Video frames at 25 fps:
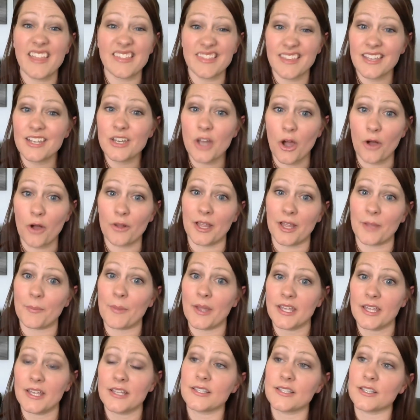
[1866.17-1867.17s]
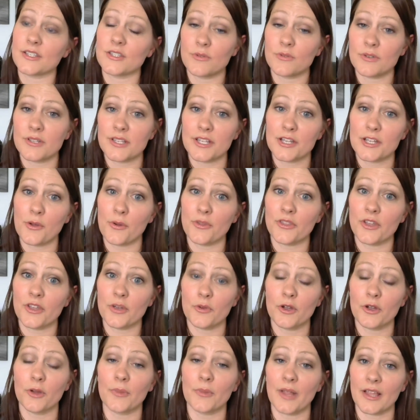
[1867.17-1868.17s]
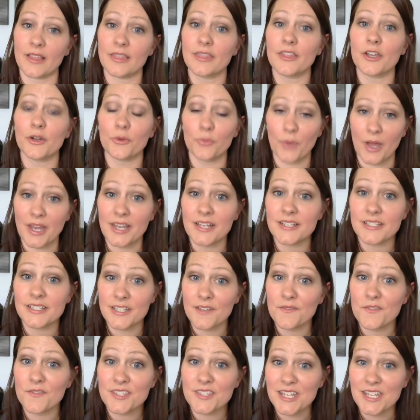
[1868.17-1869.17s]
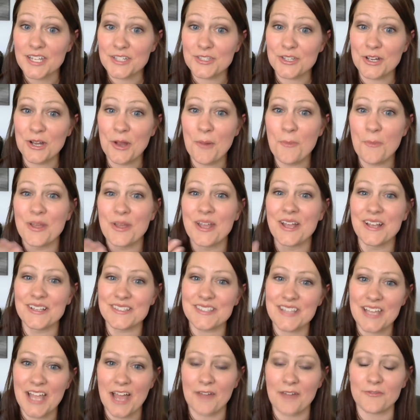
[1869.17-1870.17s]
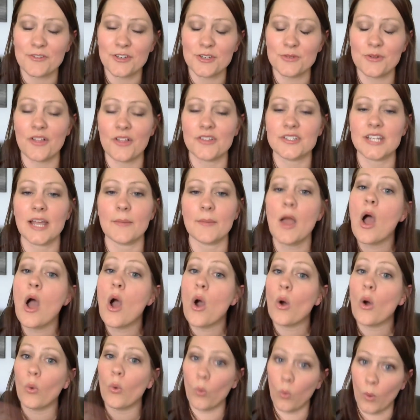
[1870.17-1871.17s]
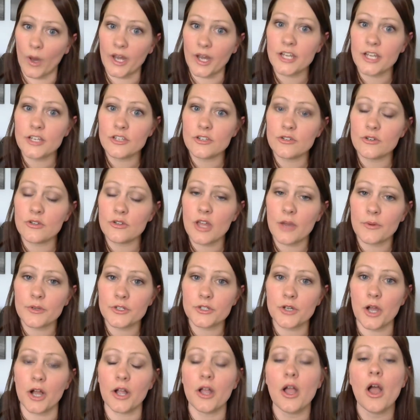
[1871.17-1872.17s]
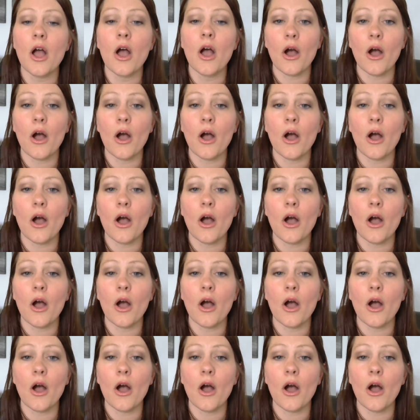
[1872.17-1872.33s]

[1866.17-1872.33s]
And they know, like my kids, as soon as they go in their room, like they're ready to give this answer because they have to do all the time. What did you do that was wrong?